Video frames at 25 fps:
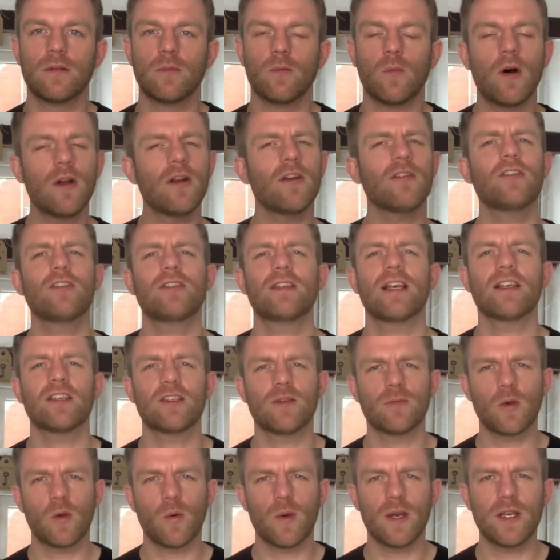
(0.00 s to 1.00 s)
why not just ask
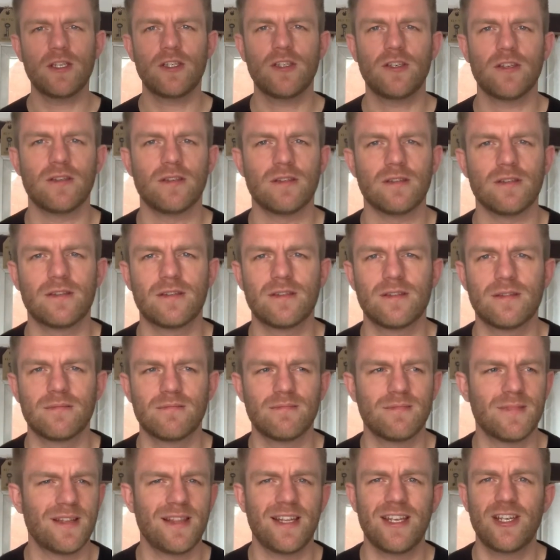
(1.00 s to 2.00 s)
some questions
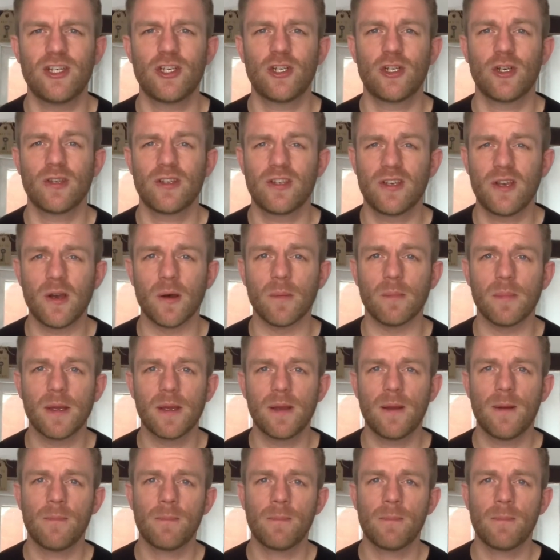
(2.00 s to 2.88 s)
and then shut up?